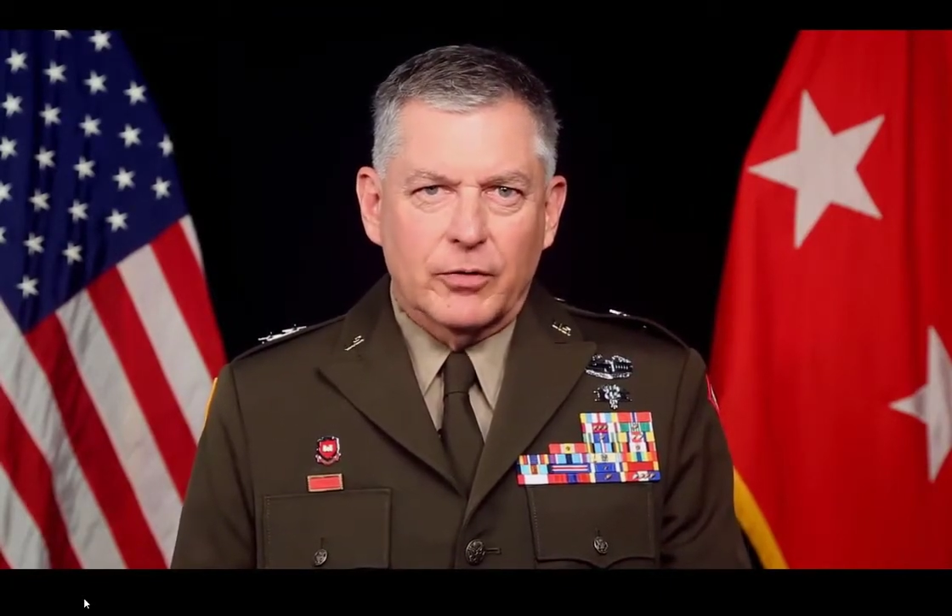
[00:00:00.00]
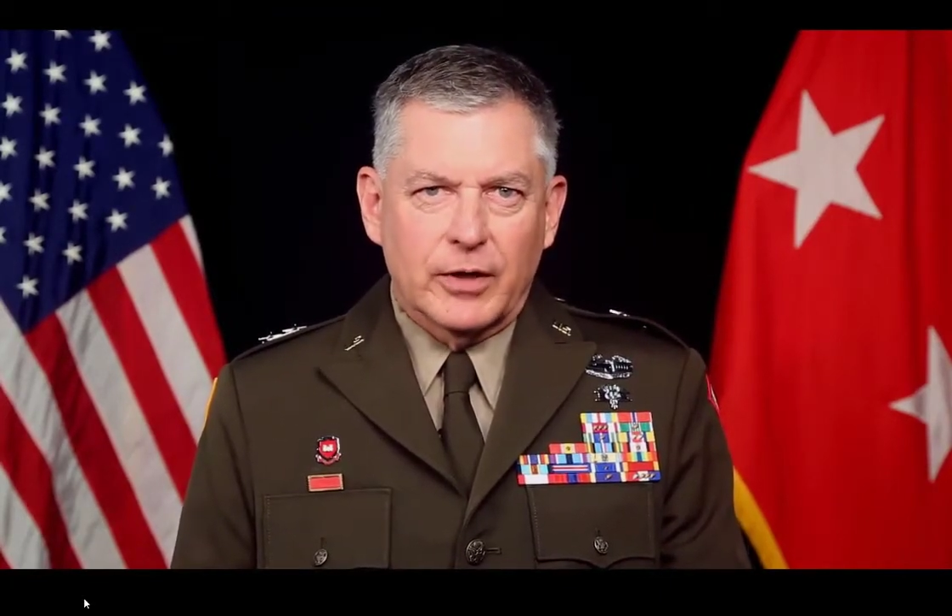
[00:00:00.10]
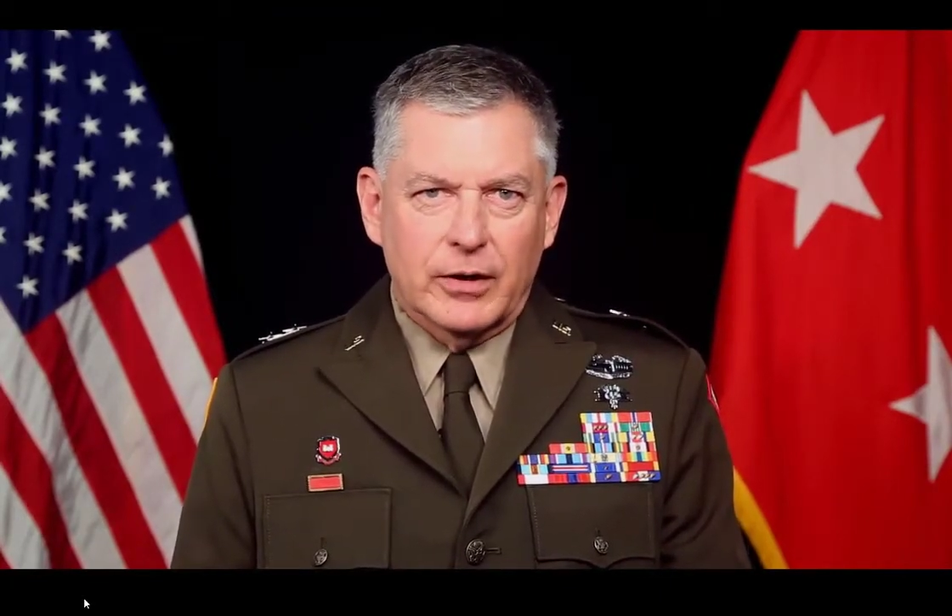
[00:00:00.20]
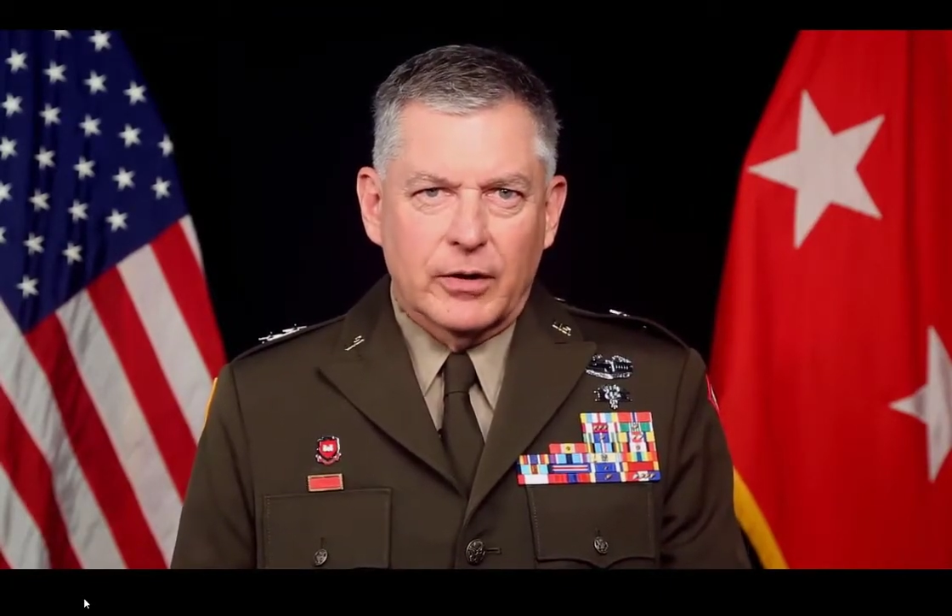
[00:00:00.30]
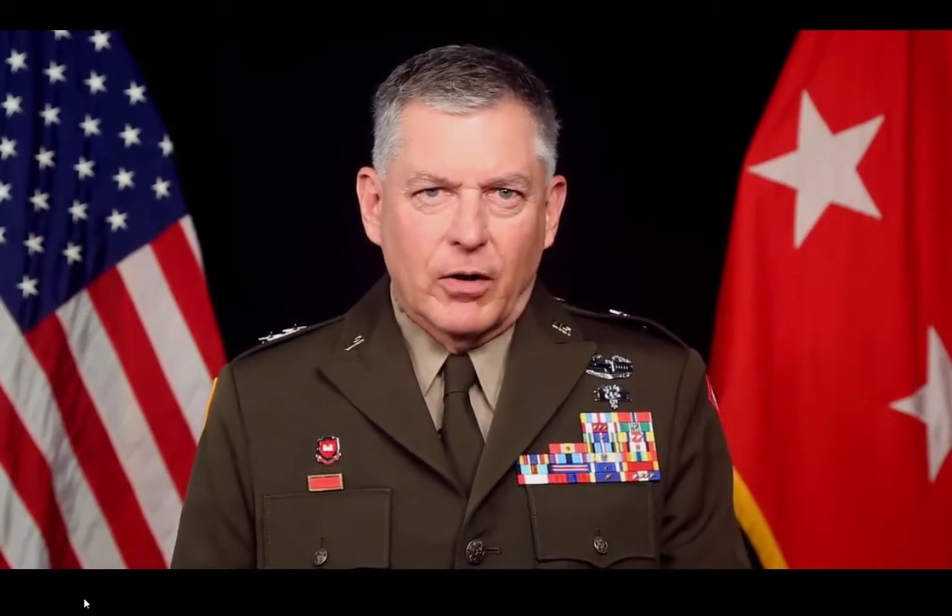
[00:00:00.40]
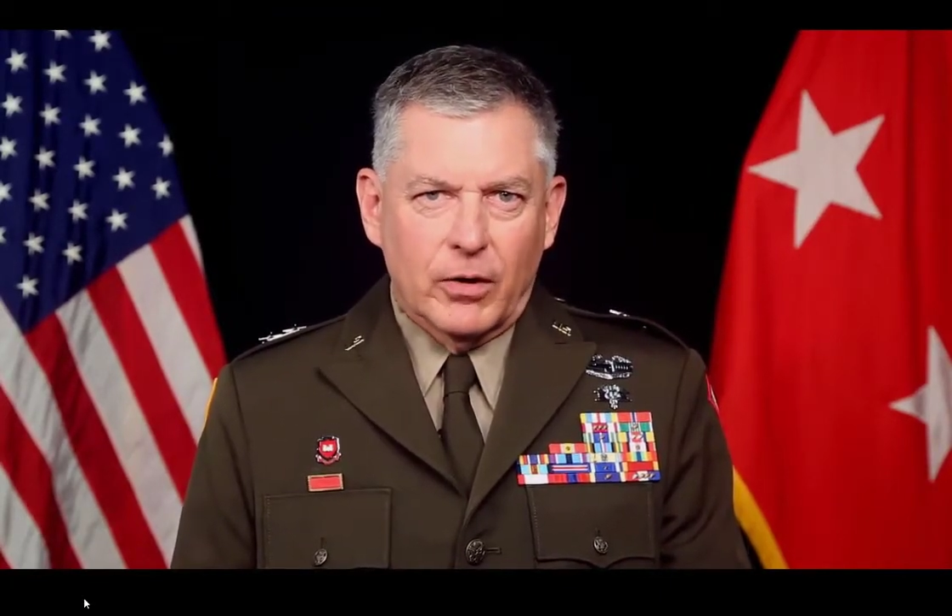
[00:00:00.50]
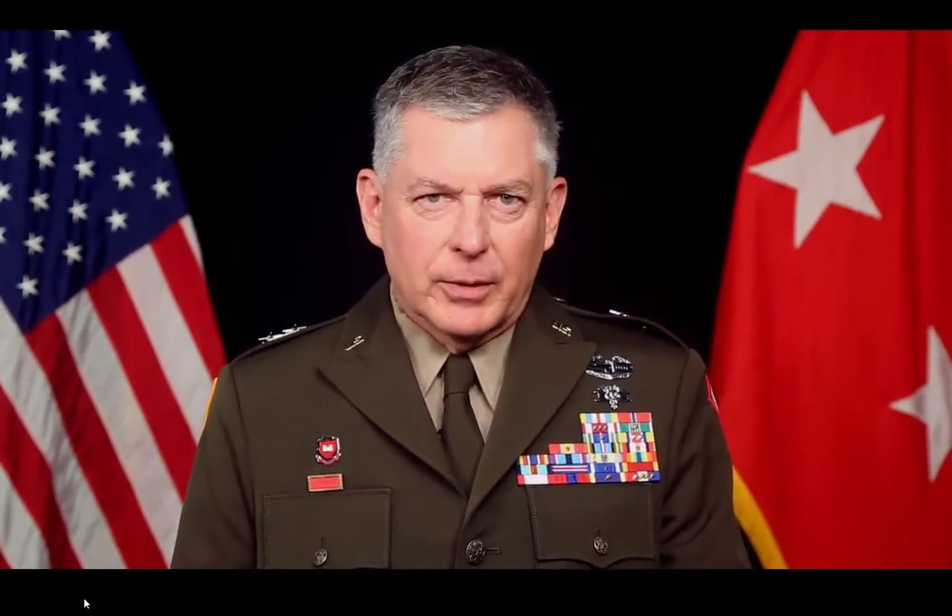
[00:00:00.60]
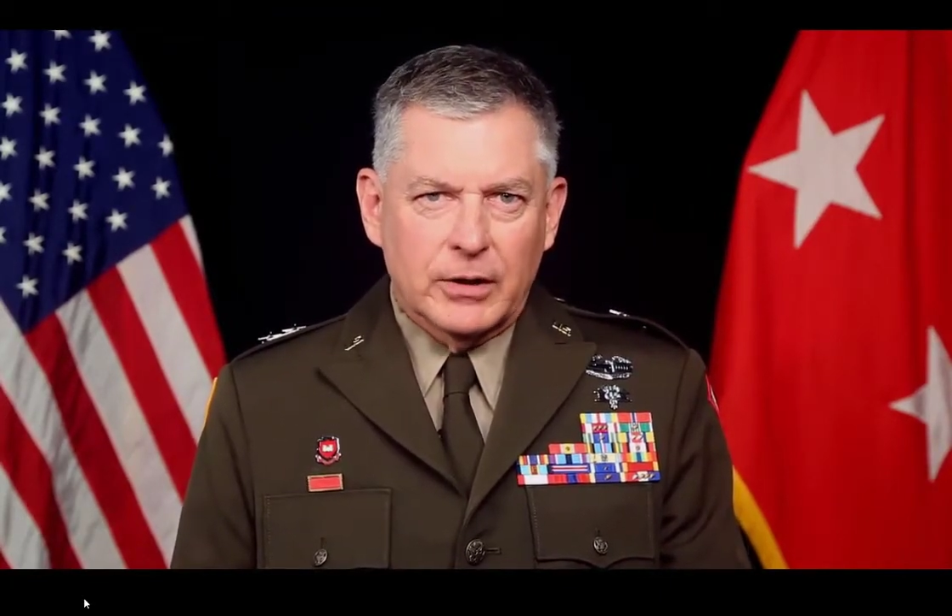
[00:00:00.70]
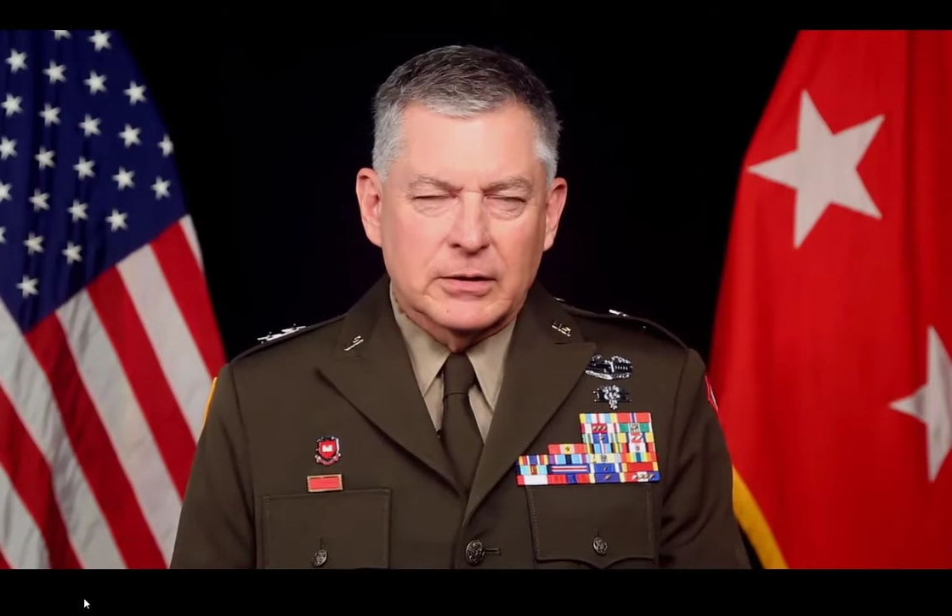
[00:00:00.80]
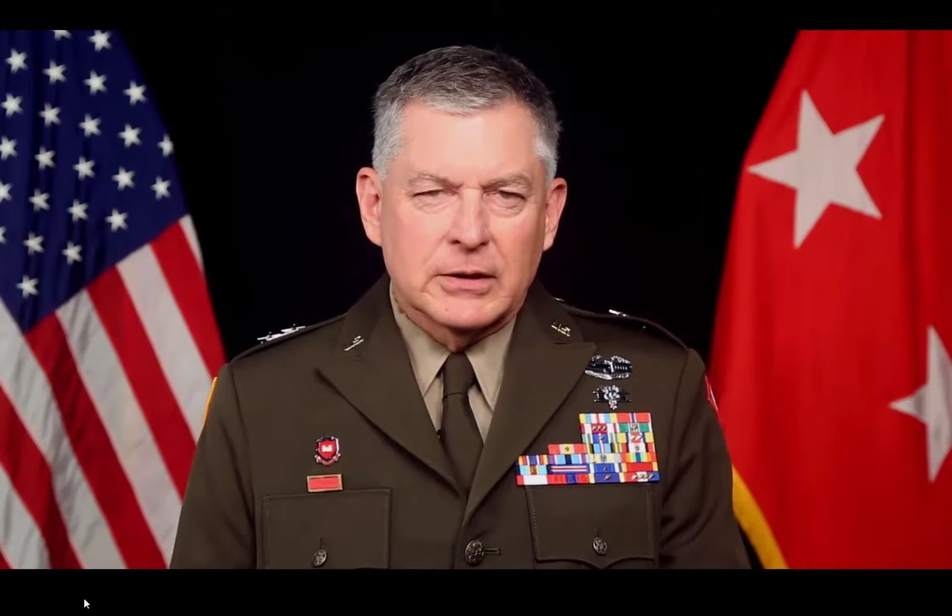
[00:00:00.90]
both Air and
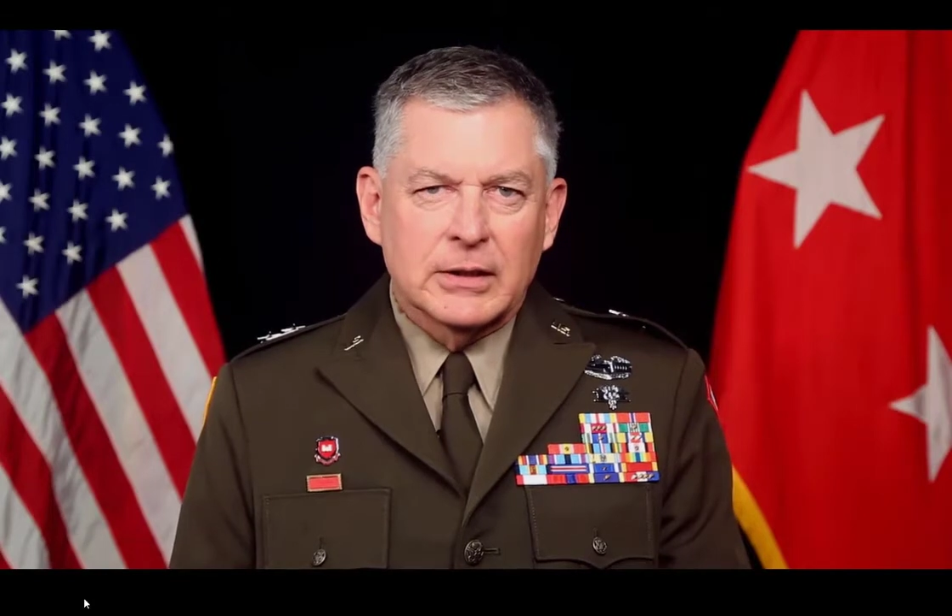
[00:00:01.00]
Army.